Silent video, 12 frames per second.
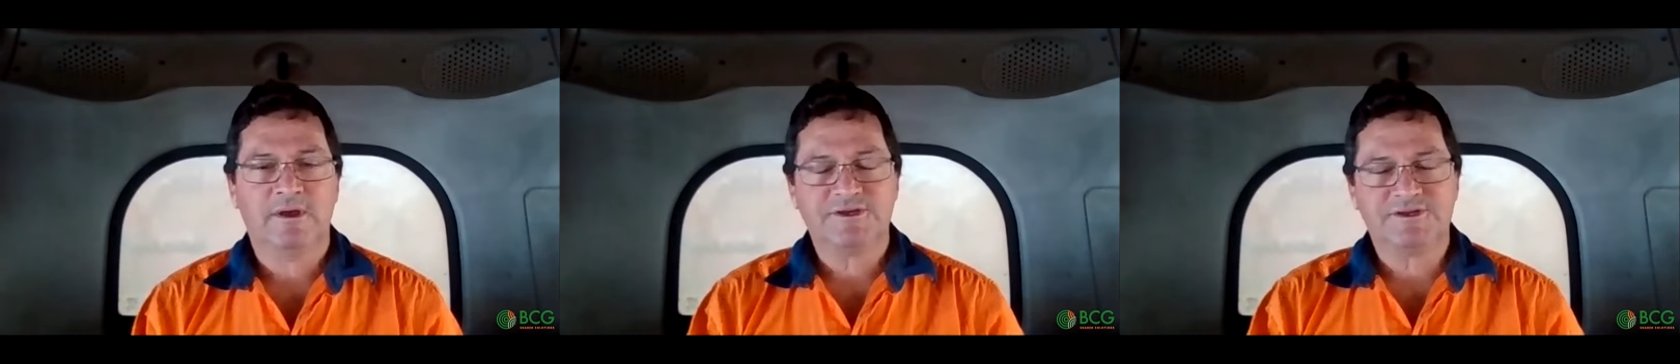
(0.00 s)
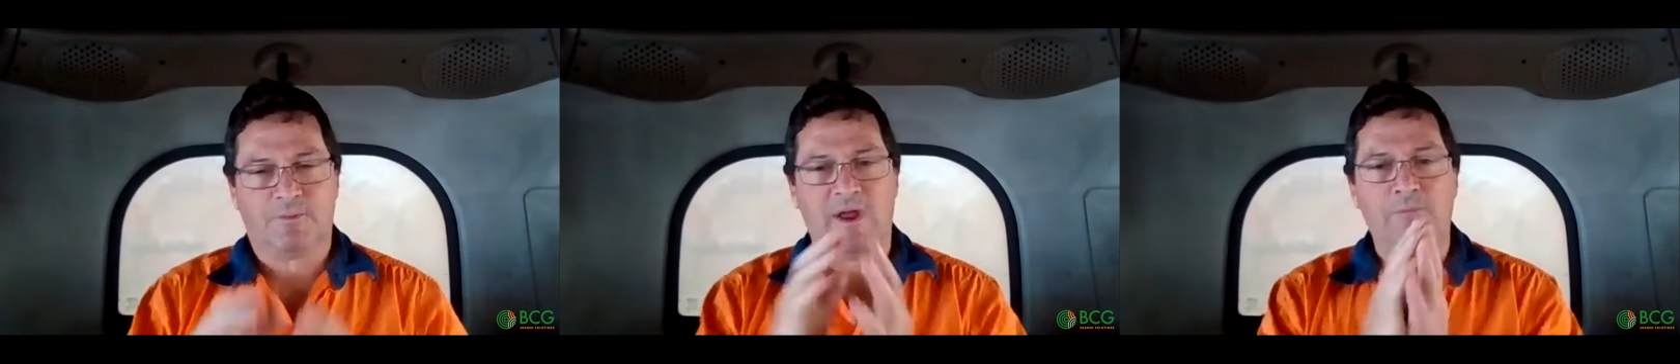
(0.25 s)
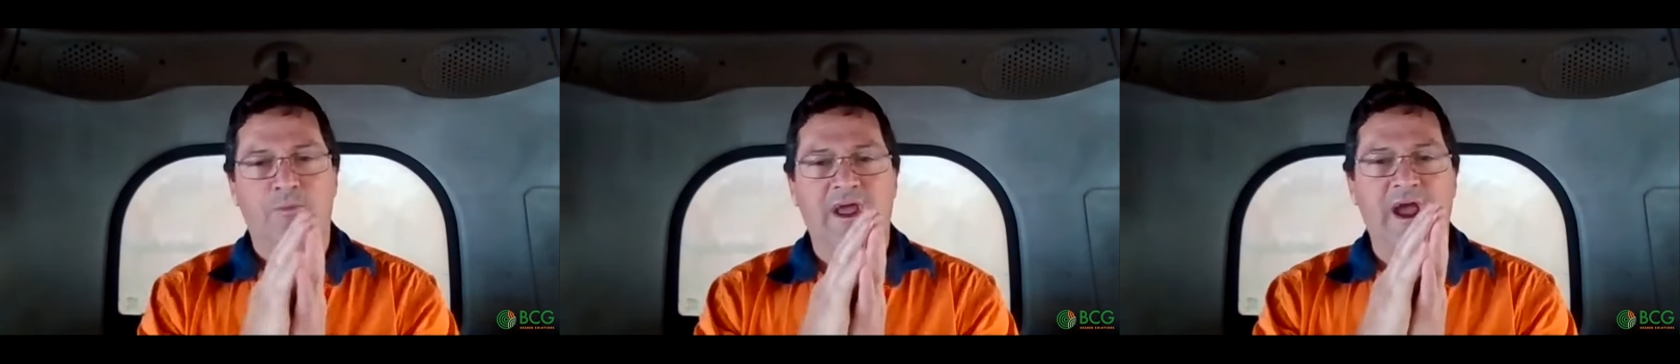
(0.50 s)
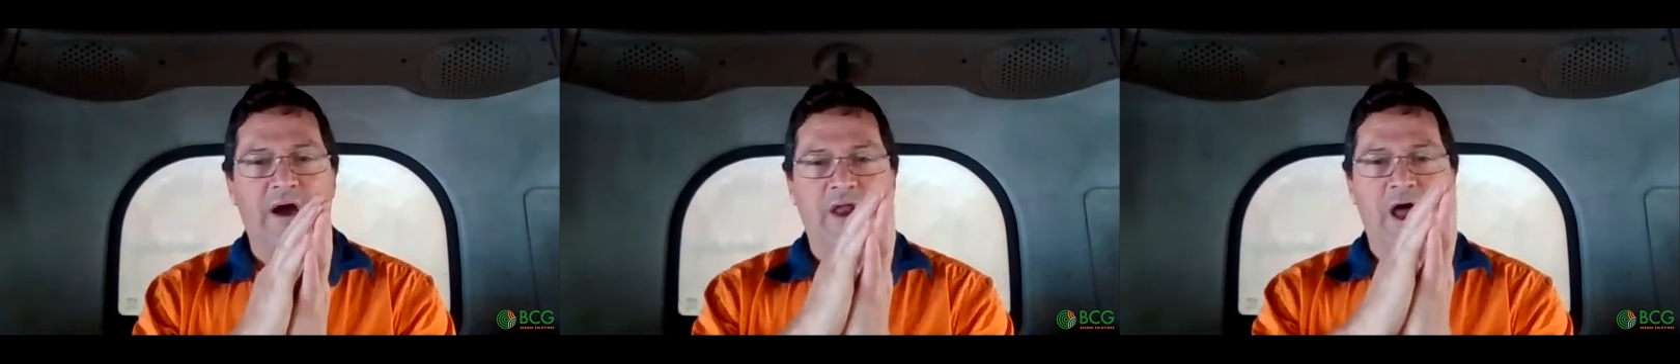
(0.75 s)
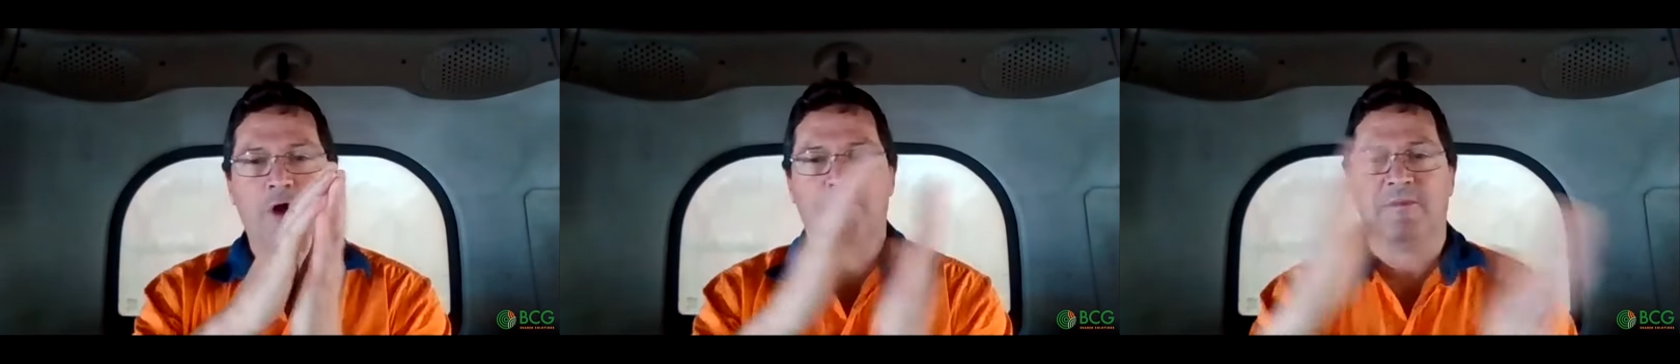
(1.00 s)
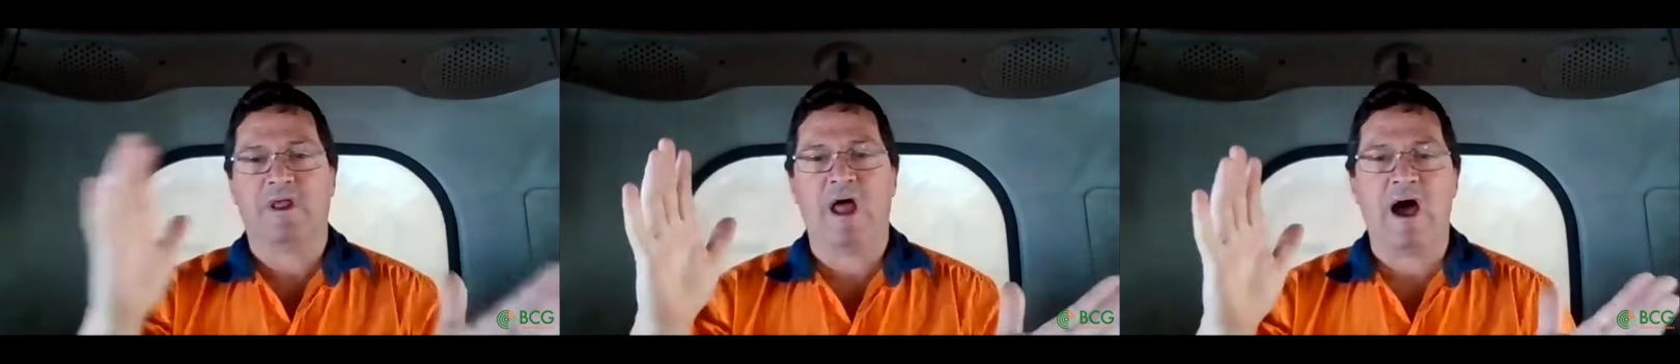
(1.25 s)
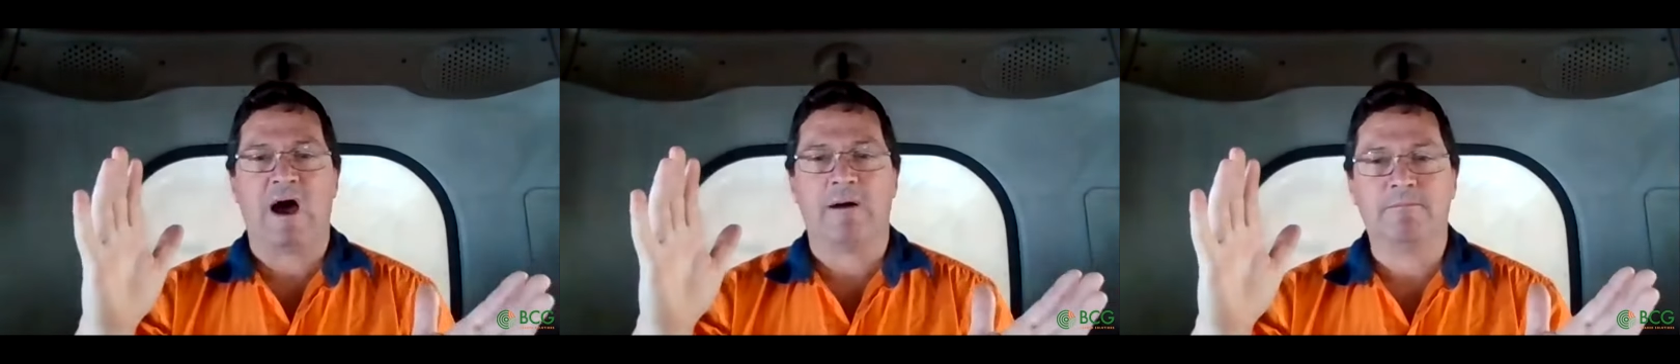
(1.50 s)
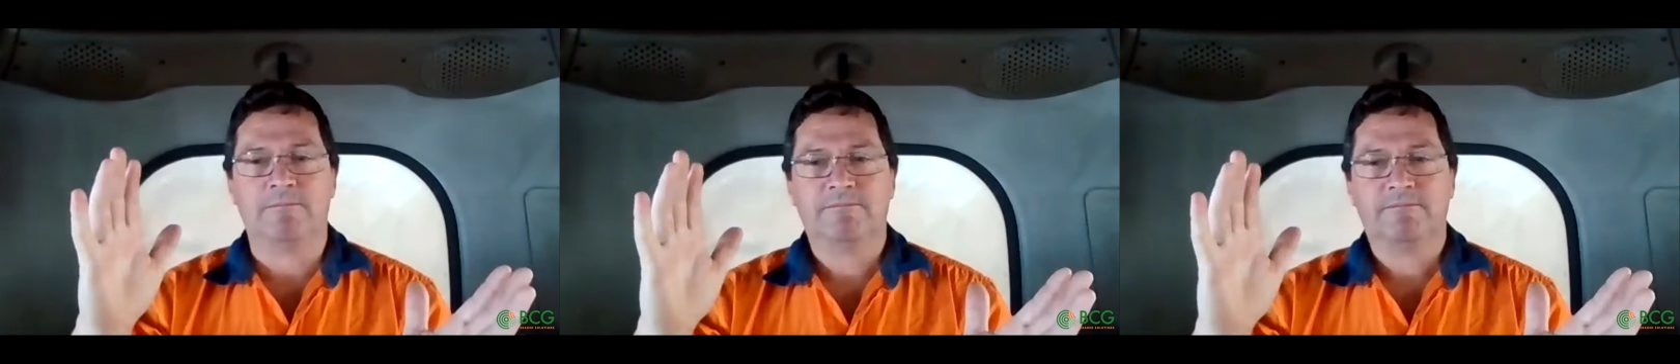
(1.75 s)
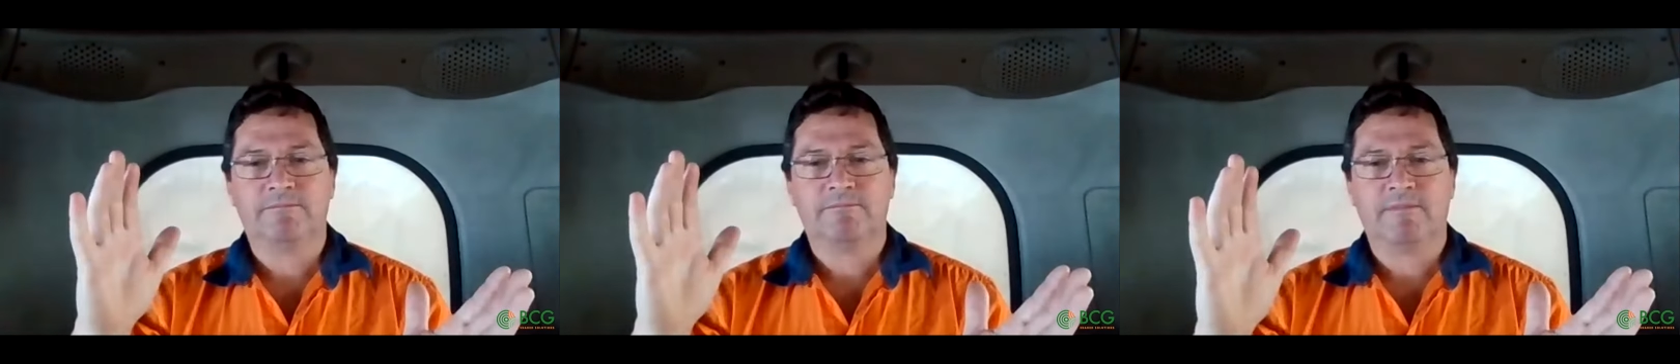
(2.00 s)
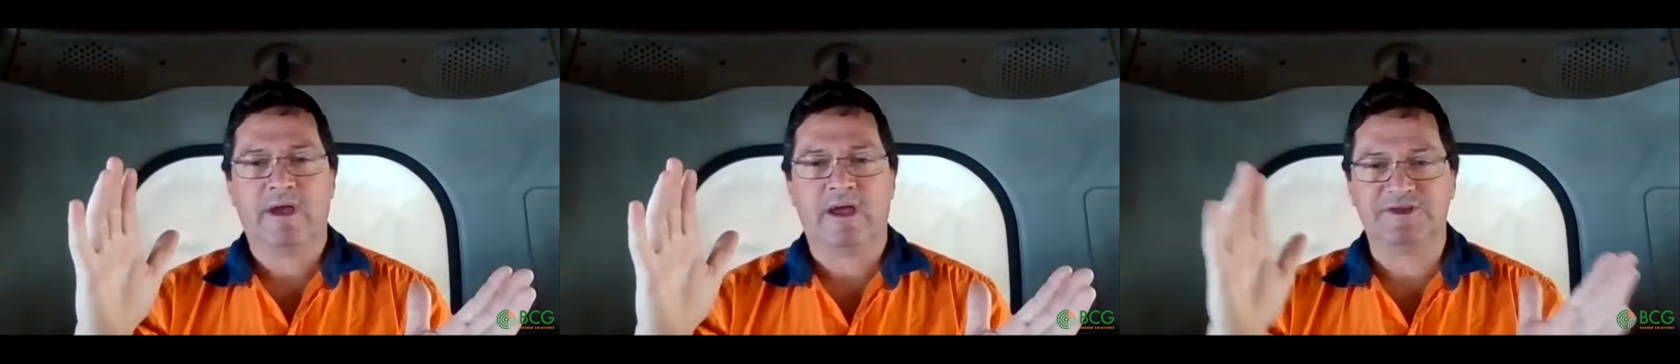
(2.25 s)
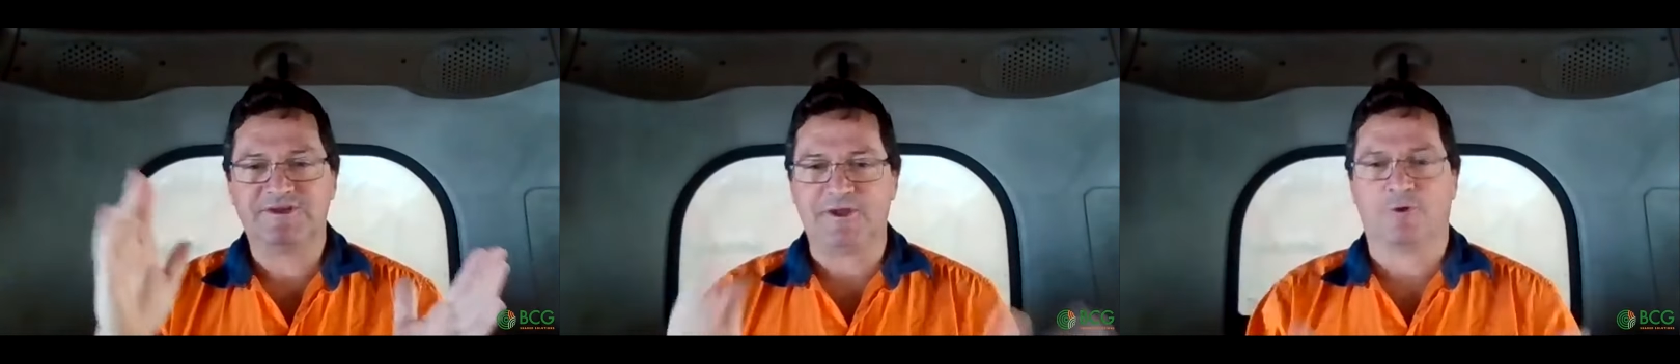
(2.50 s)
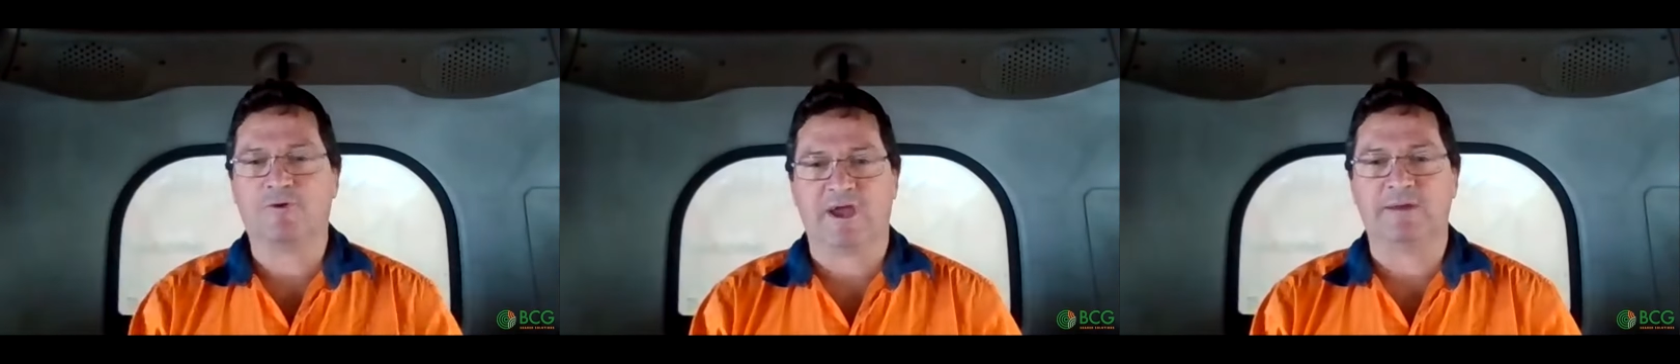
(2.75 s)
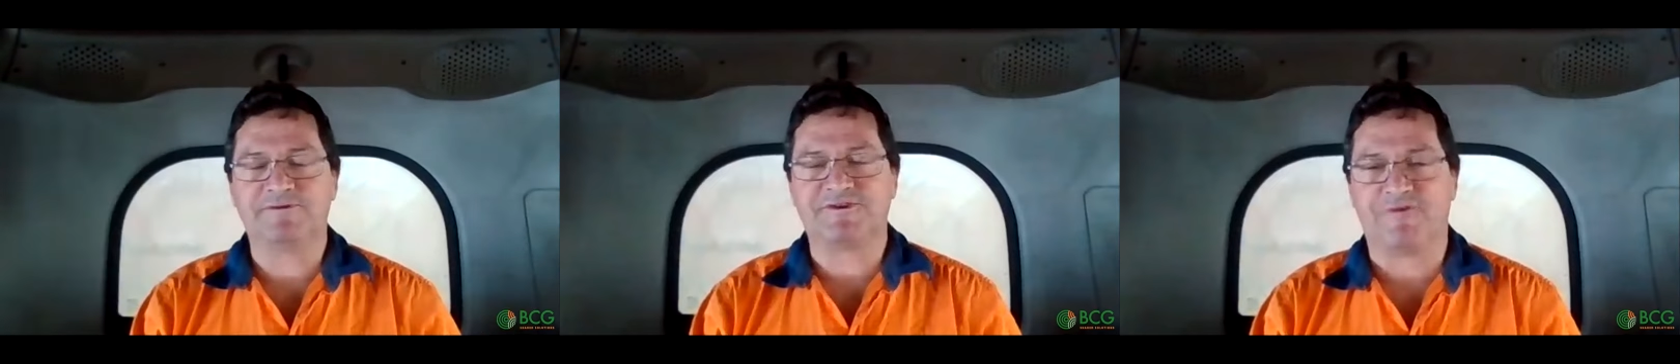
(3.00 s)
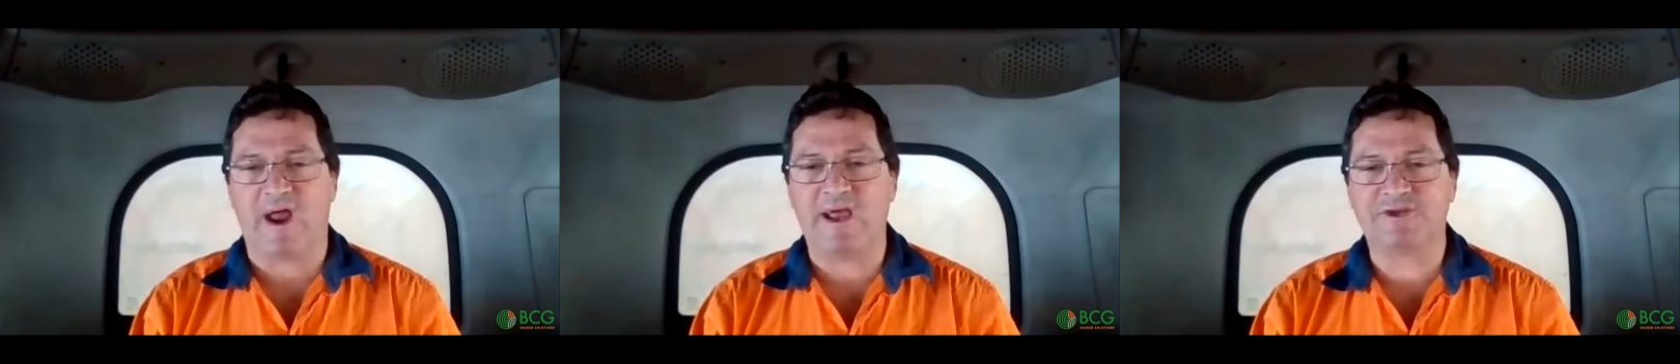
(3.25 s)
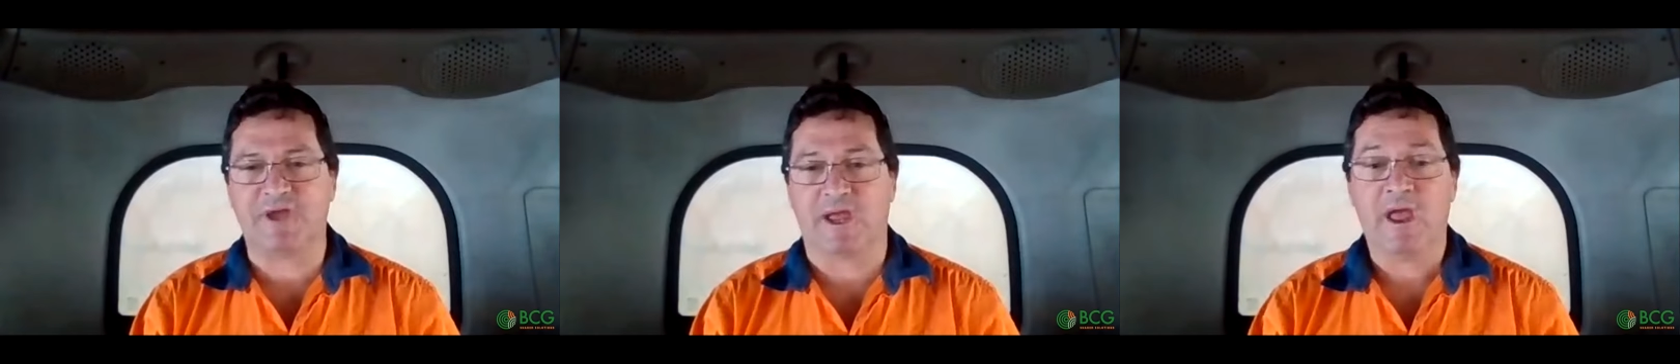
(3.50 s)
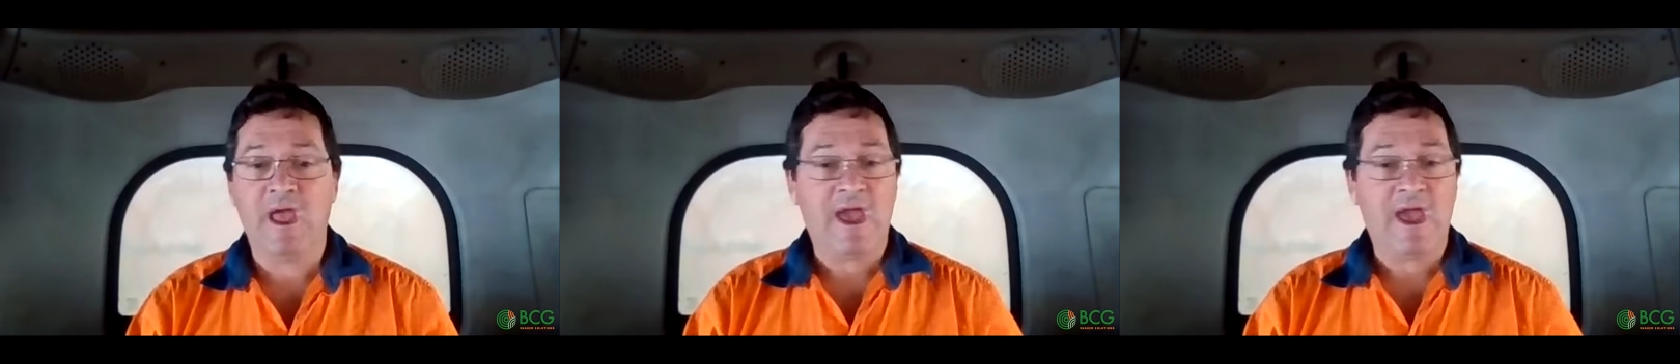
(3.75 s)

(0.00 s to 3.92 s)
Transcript: So when we go and open it up, it still keeps thrashing.